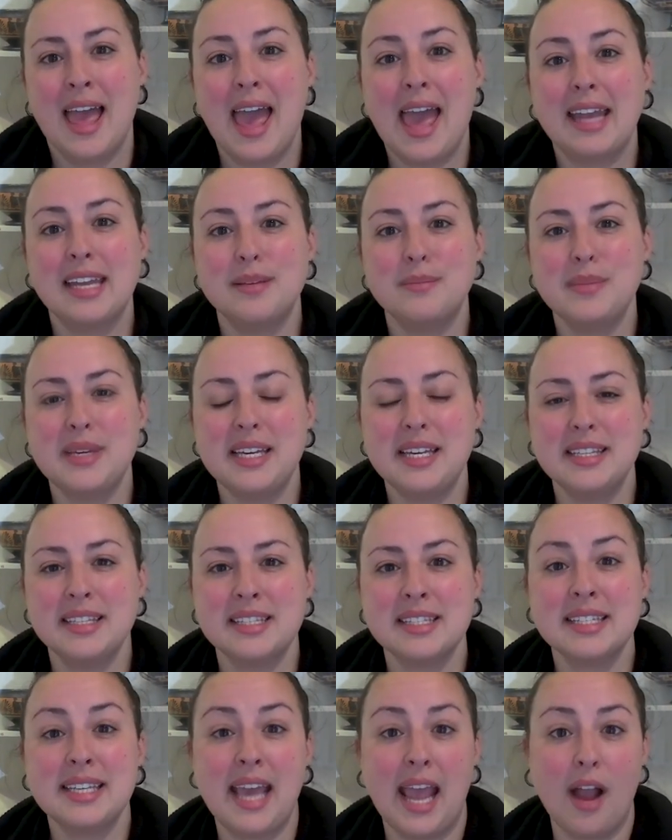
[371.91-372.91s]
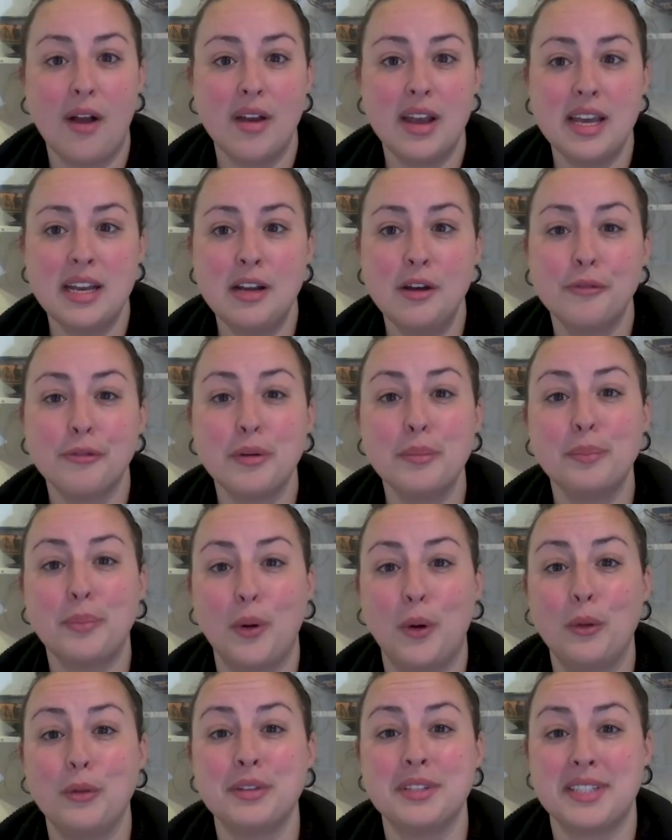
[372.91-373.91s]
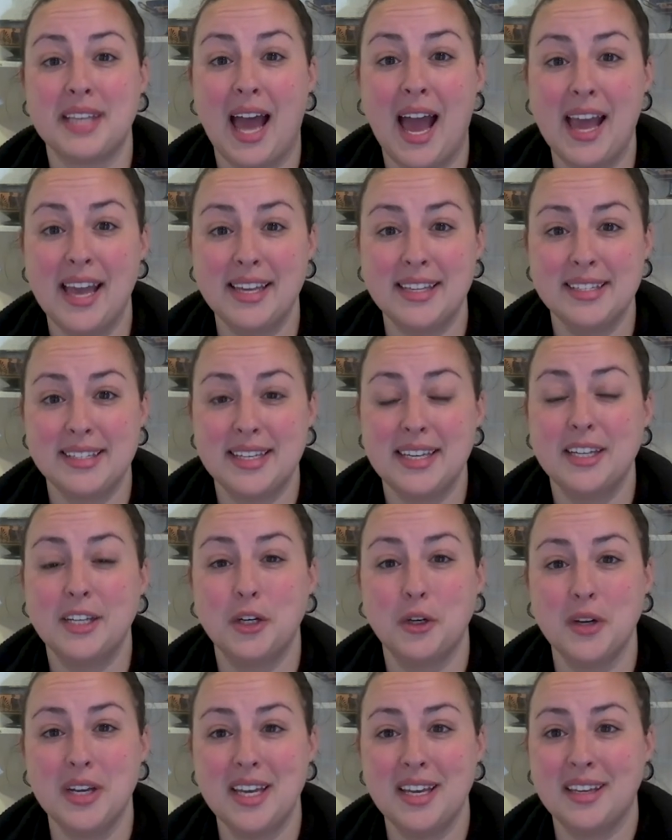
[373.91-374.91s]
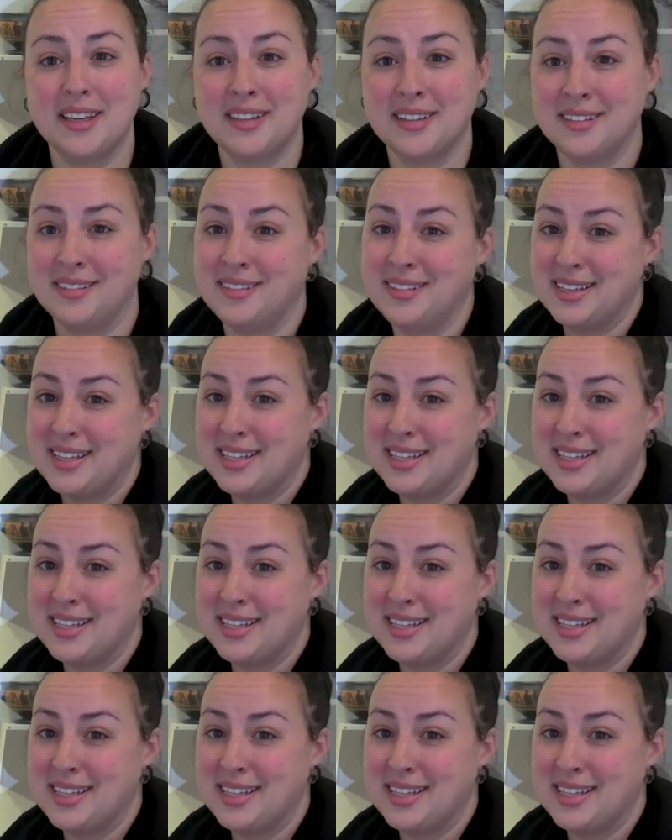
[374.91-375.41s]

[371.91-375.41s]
and it means carried from both sides in Greek.